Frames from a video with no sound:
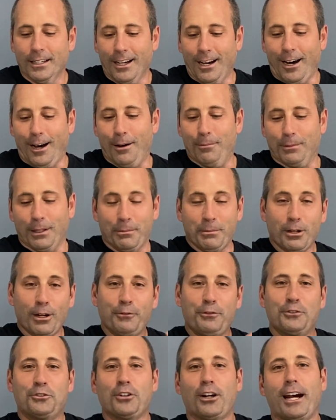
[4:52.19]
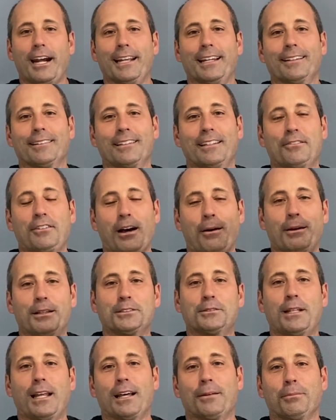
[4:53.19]
Um, let me know if you tried it. Leave
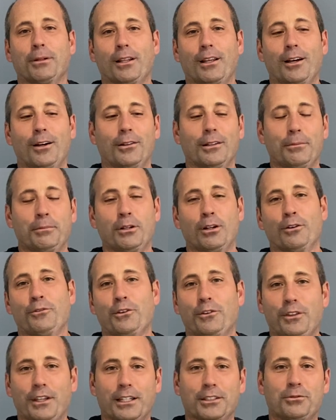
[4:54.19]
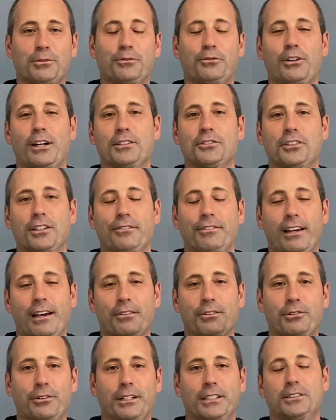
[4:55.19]
comments down below. Let me know if you think it's refreshing. If you
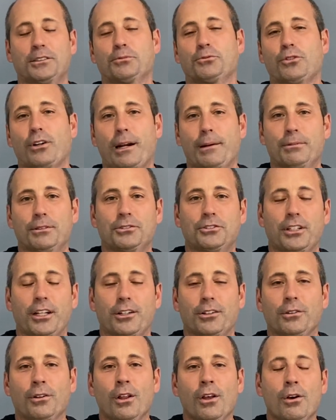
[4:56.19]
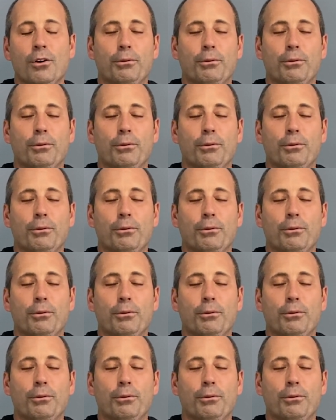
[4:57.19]
haven't already, subscribe to the channel.